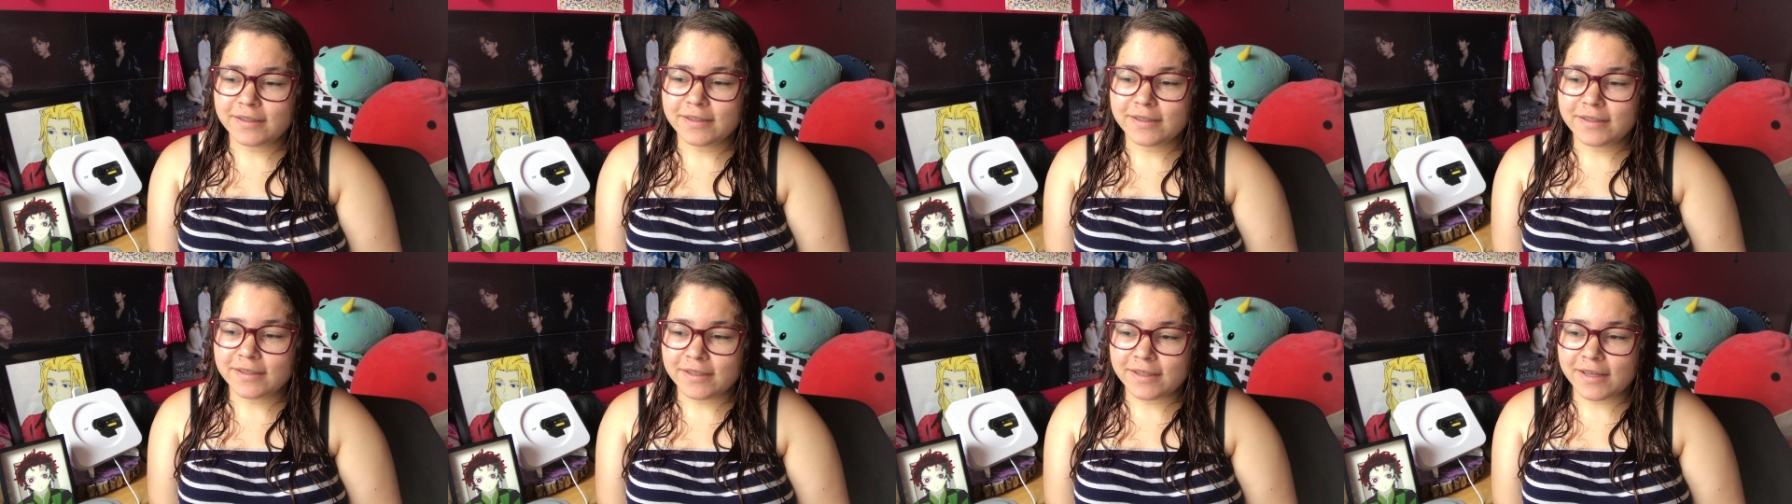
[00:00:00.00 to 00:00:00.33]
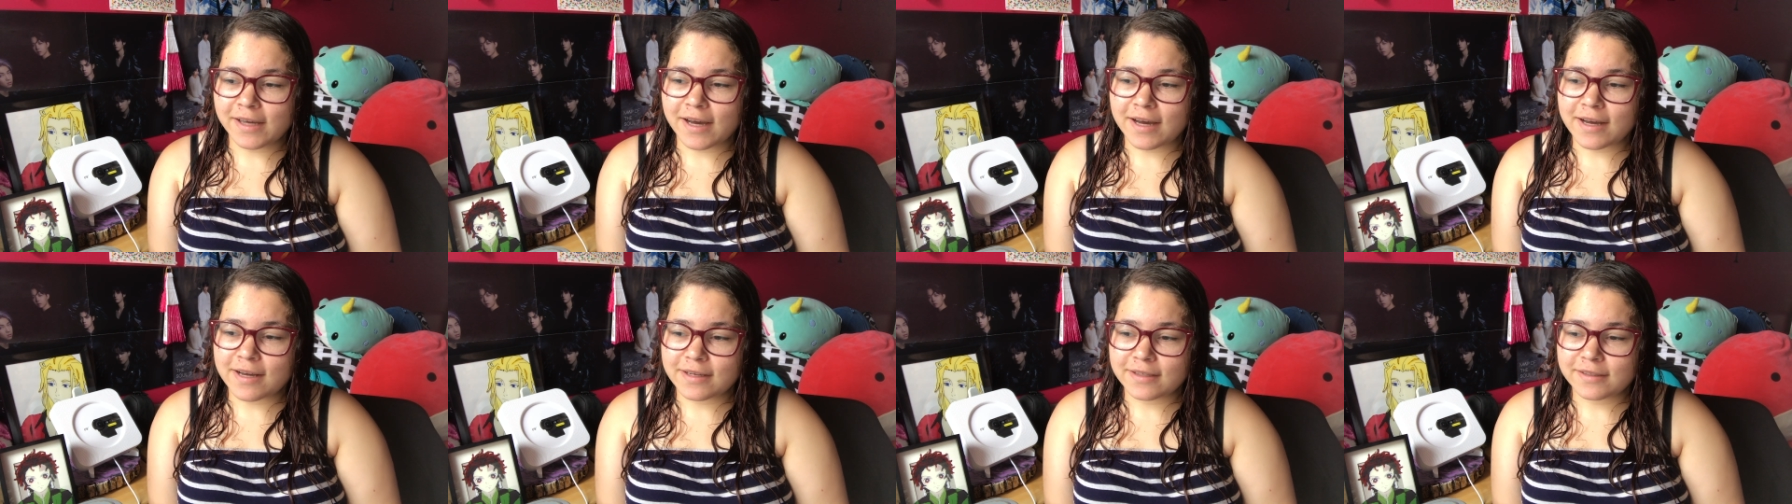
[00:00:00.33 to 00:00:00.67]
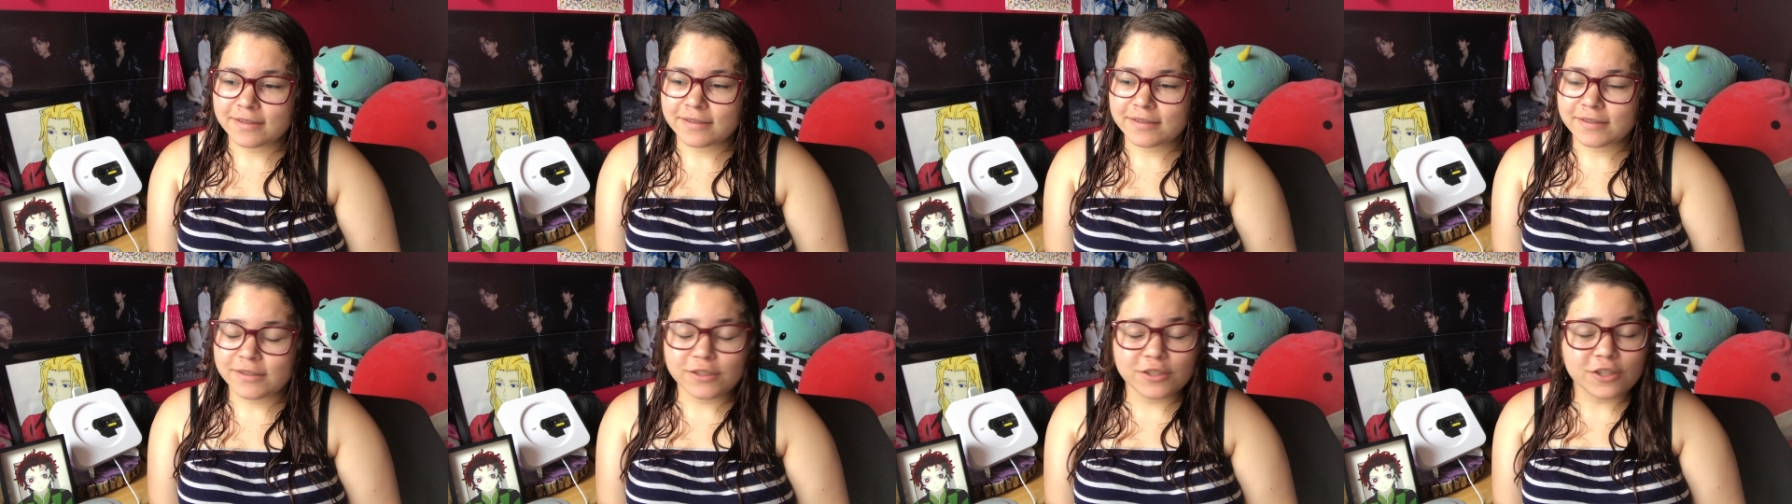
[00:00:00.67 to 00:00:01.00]
yeah.
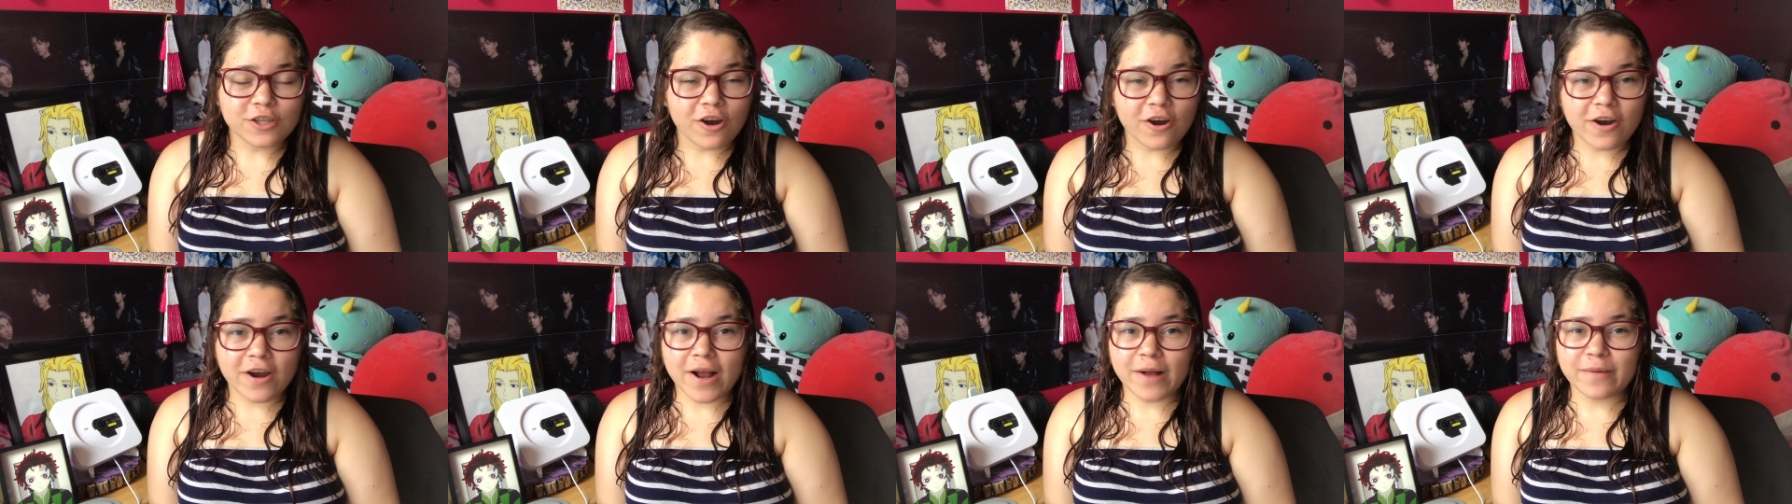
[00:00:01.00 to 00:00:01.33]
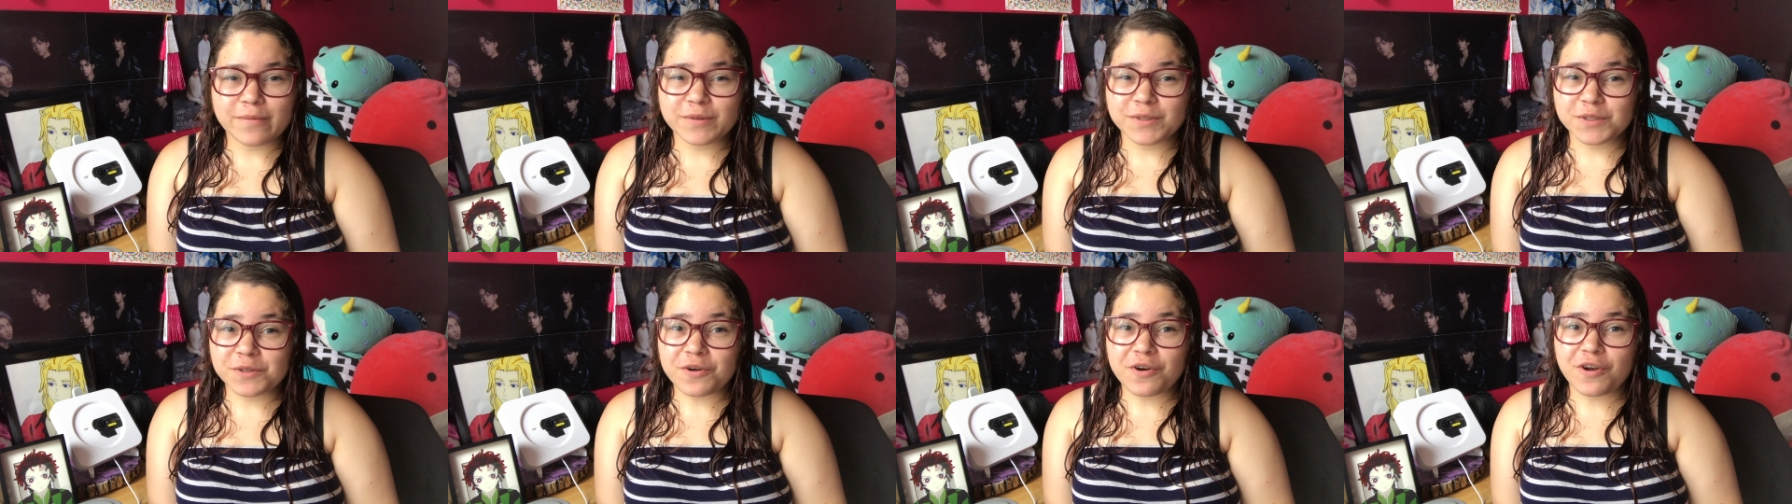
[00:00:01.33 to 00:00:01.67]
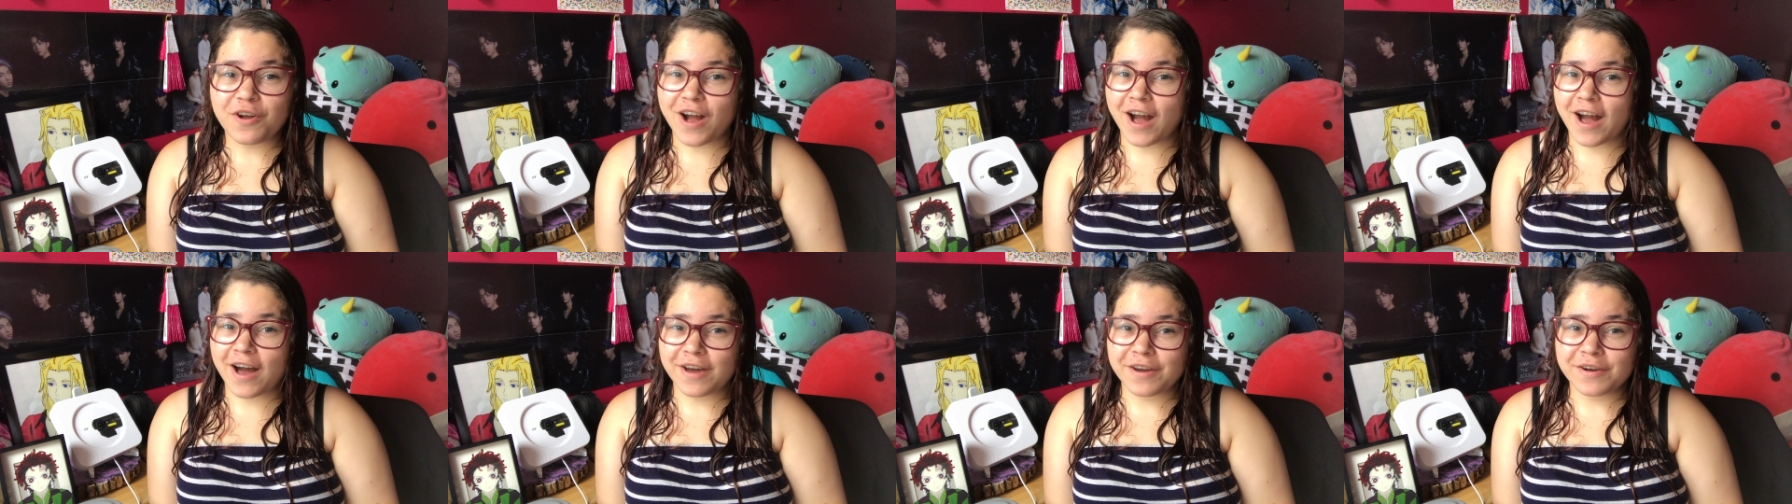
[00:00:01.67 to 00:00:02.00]
Sorry, I'm sort of
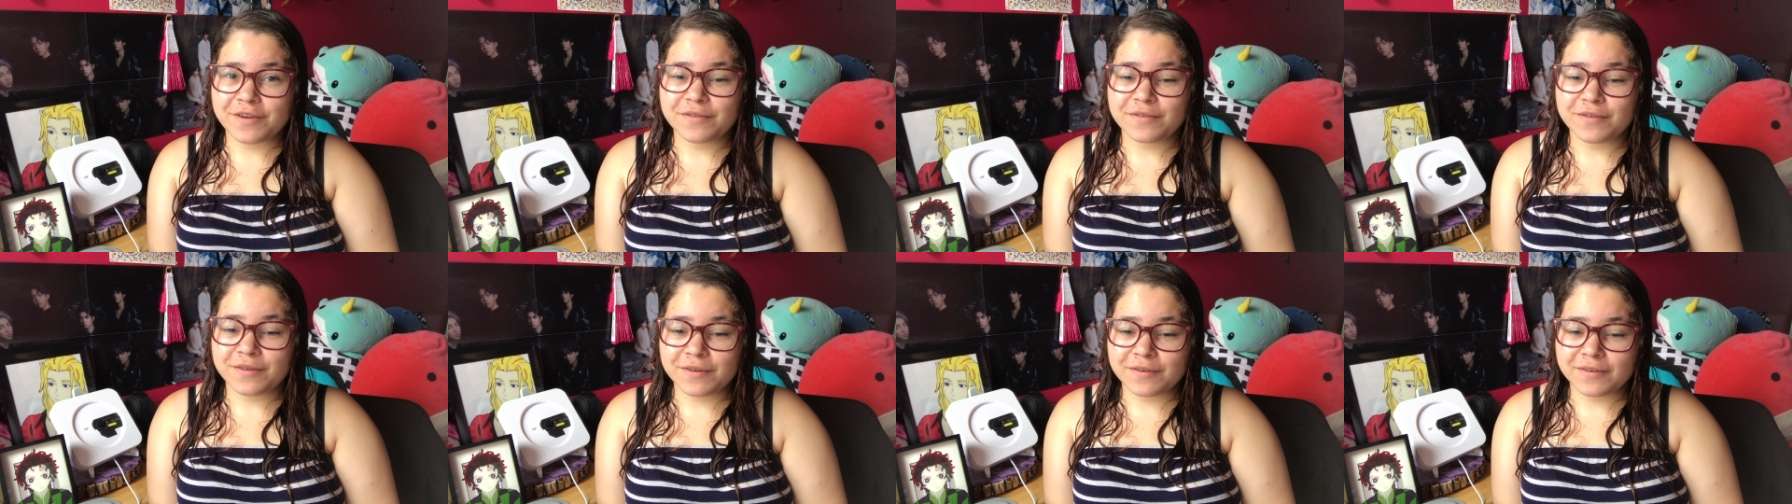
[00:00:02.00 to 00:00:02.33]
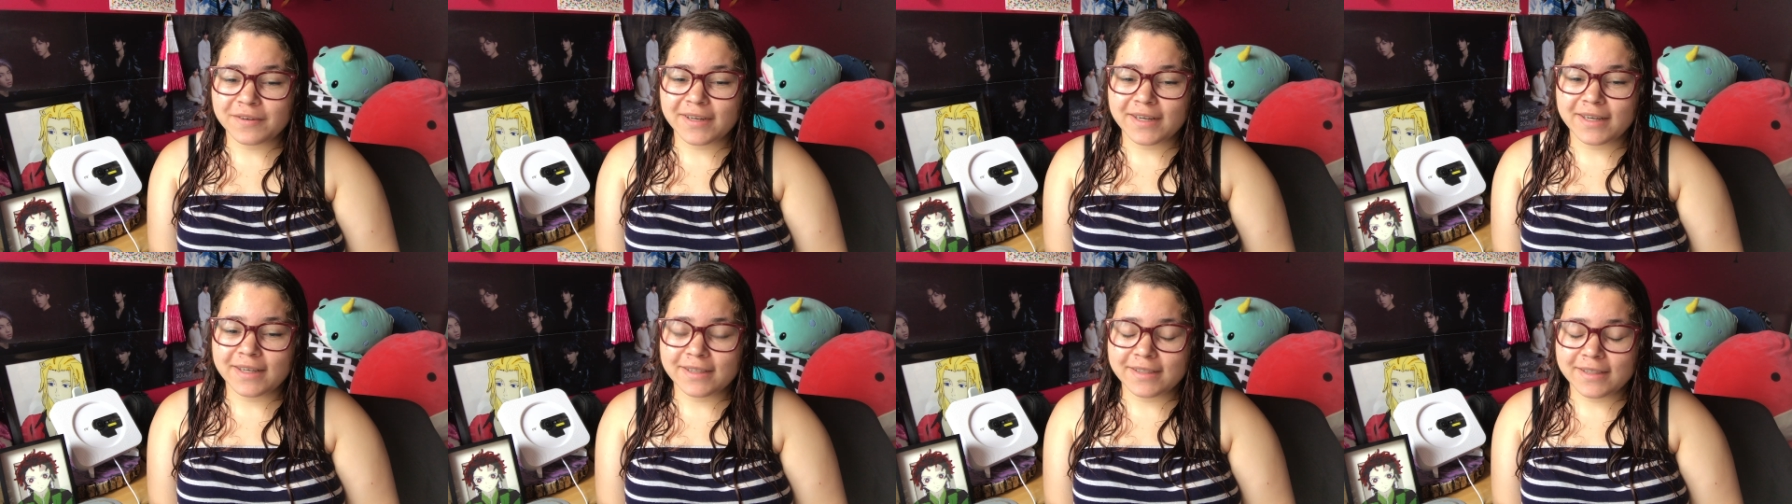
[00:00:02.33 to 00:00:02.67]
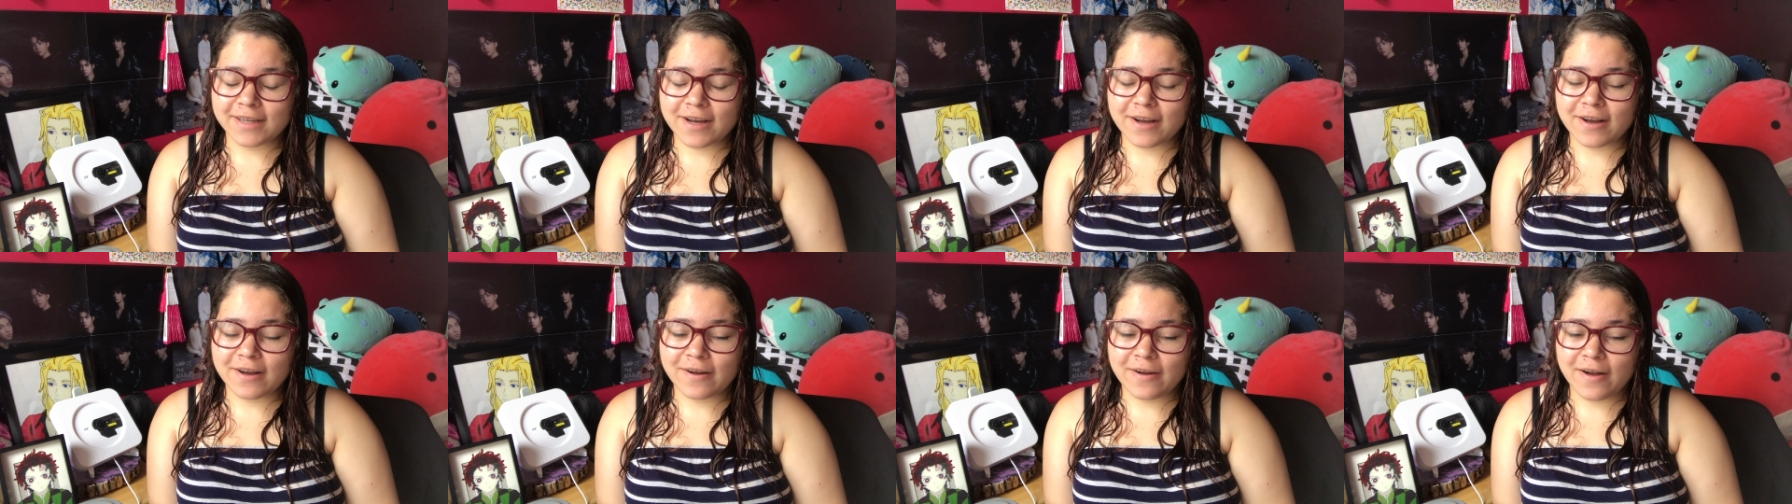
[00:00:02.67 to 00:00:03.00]
out of it right
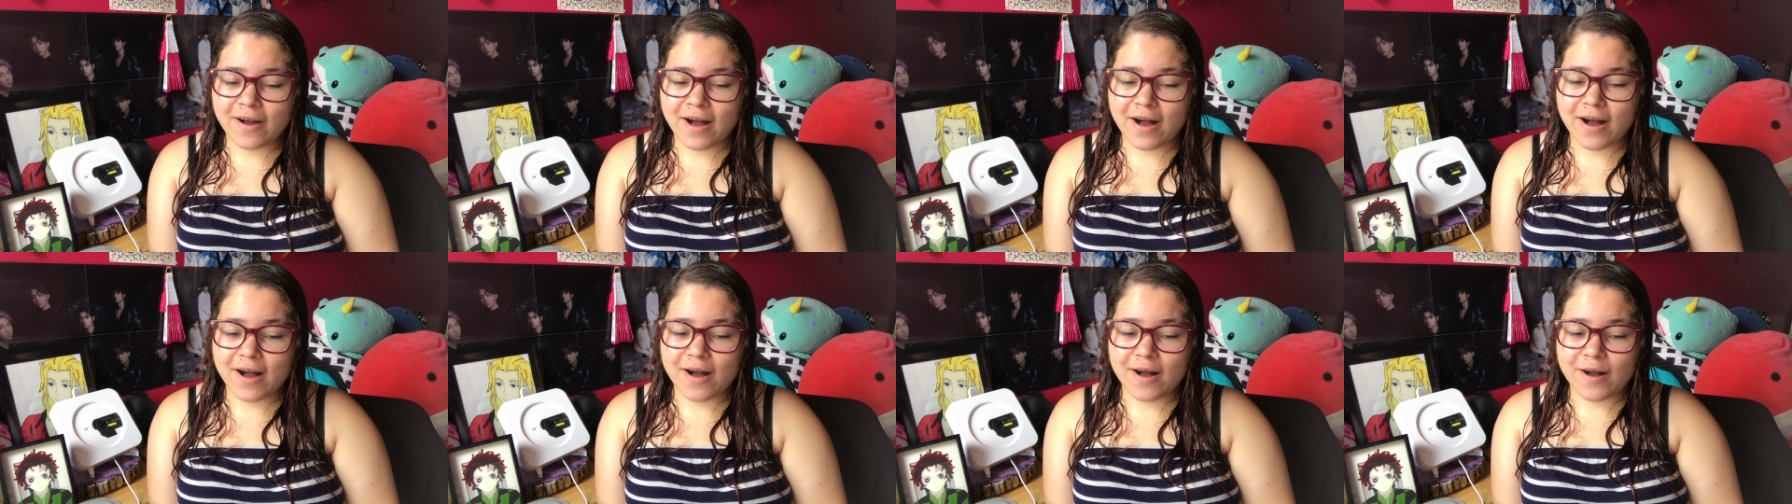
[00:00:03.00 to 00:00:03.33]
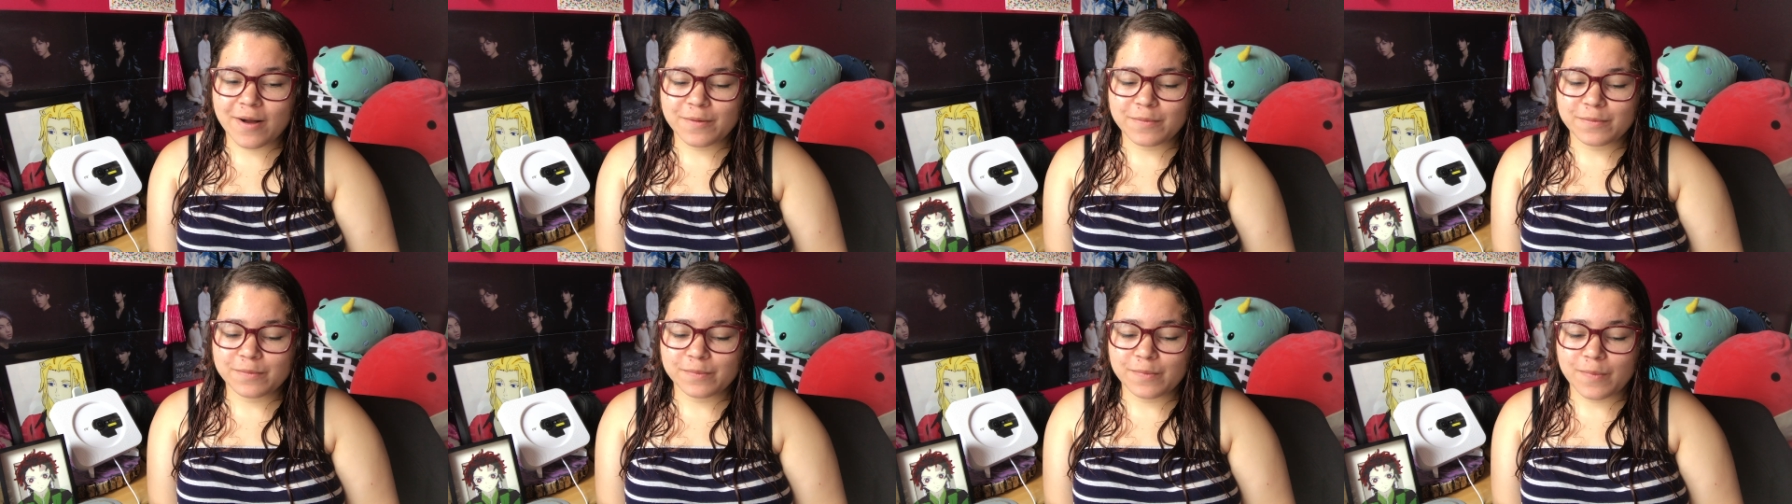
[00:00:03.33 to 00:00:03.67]
now.